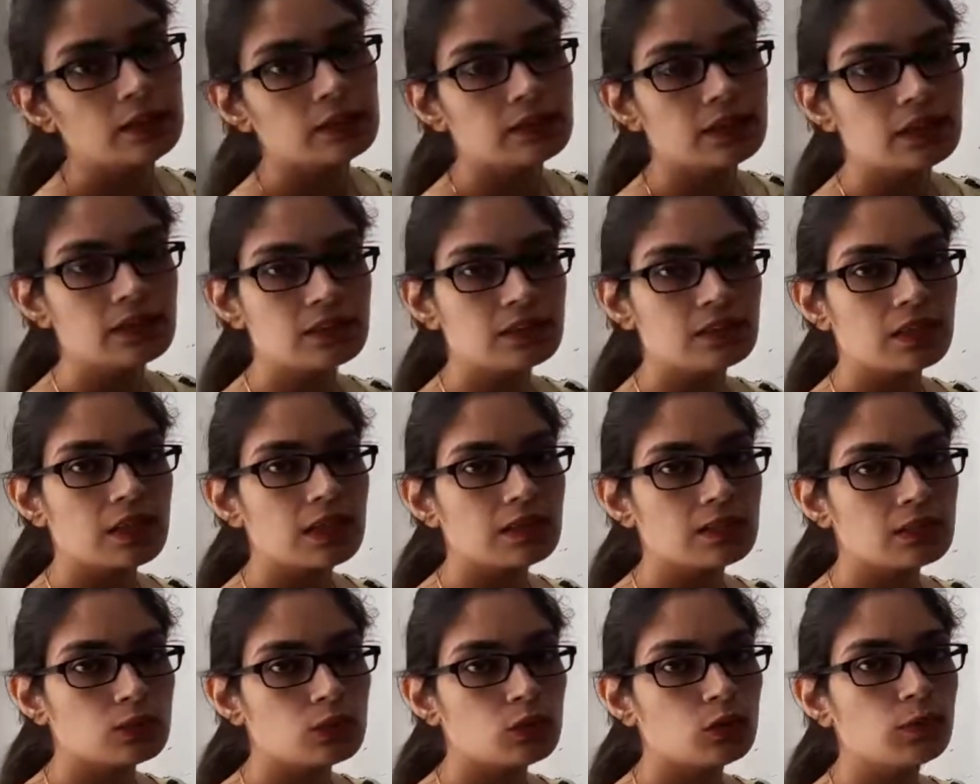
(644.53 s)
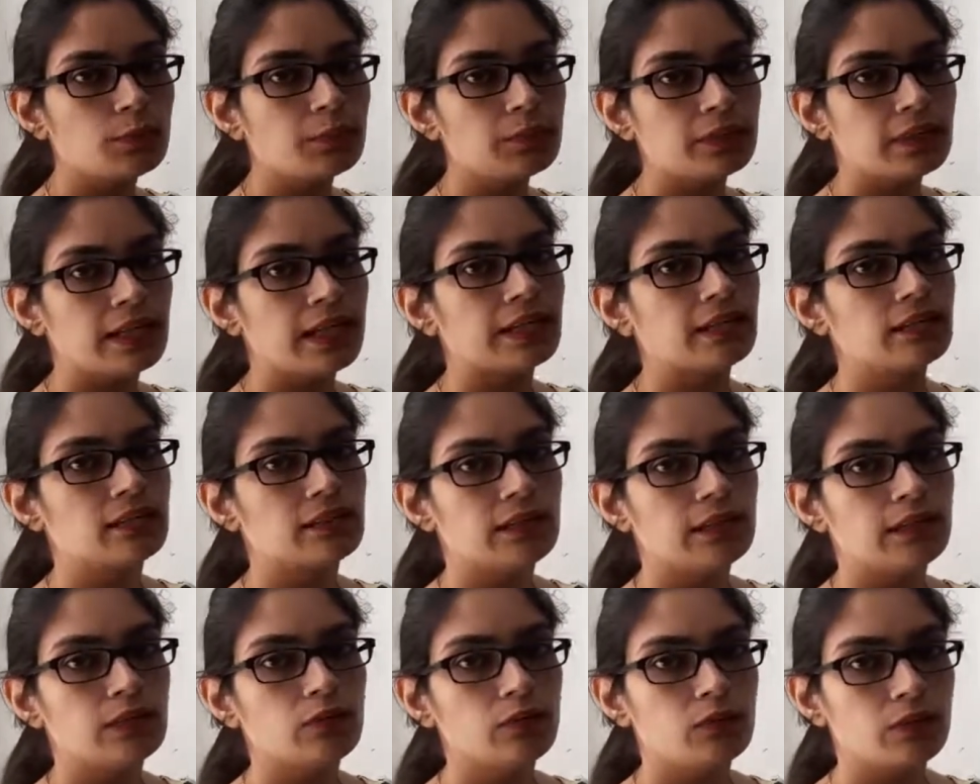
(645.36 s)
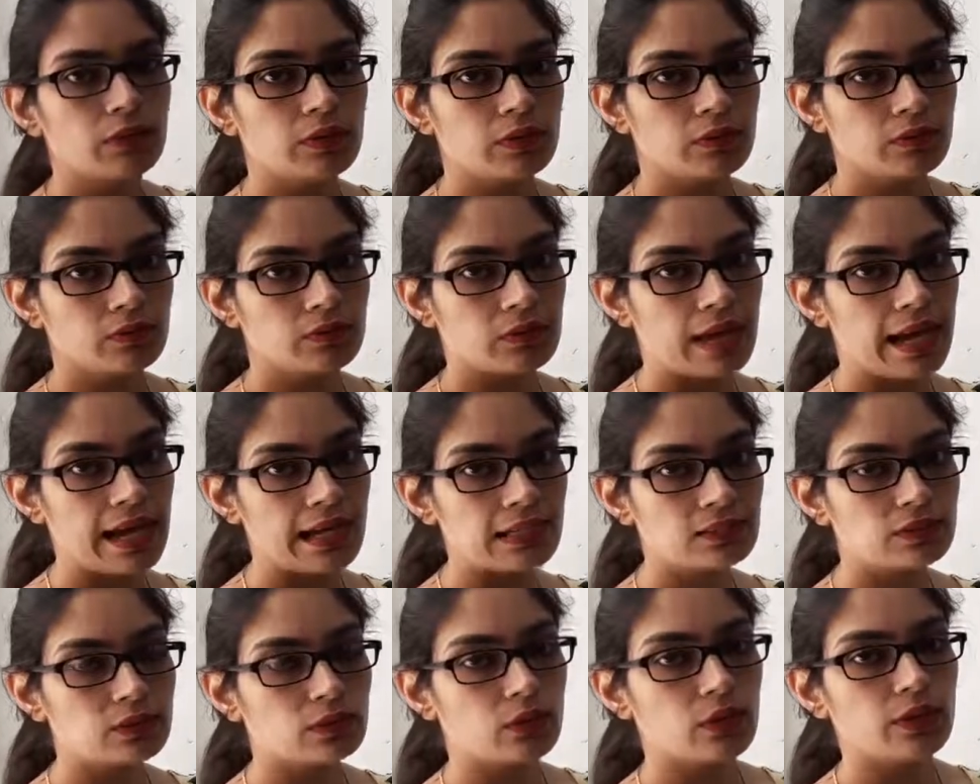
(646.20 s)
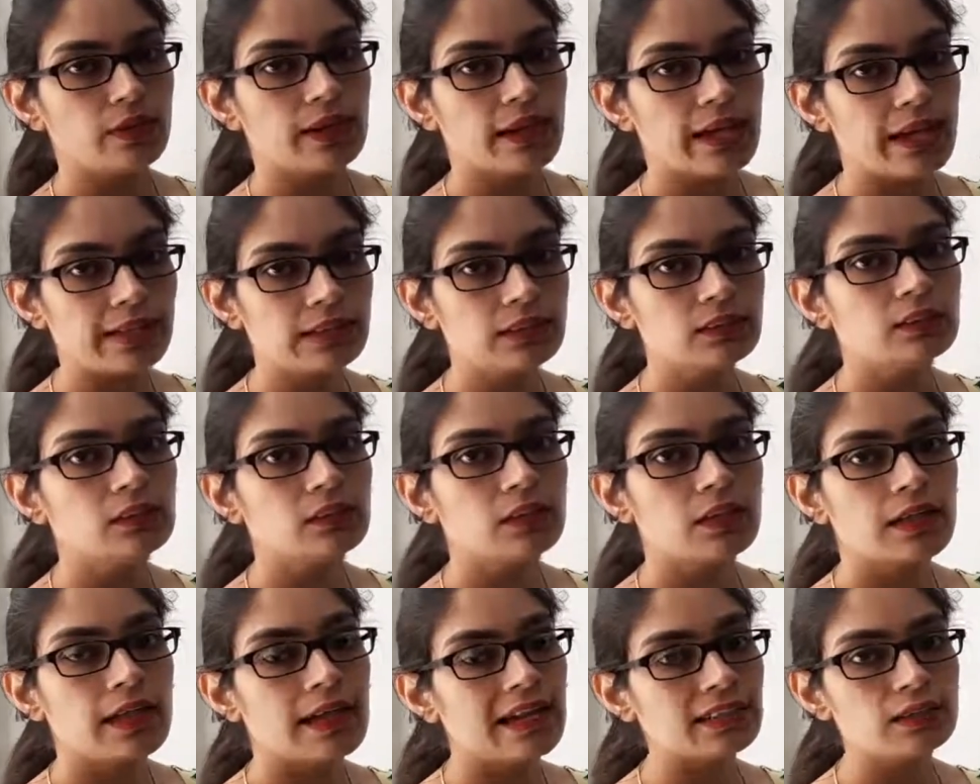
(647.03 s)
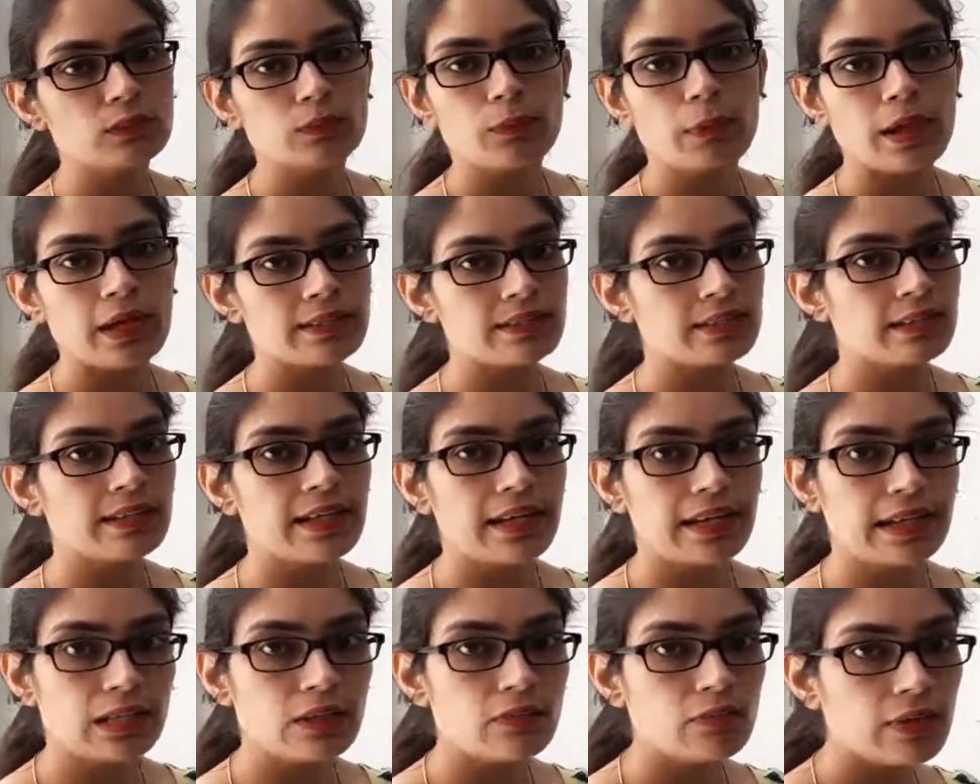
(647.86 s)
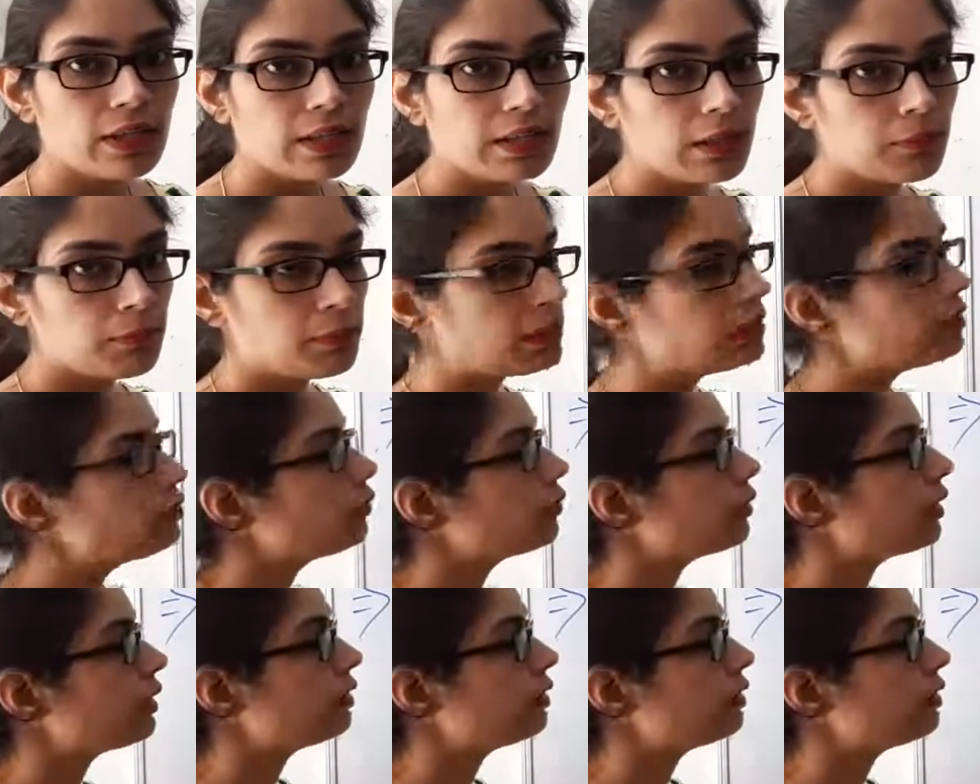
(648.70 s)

just assume that thing as your X, X, Y, Z, any variable you can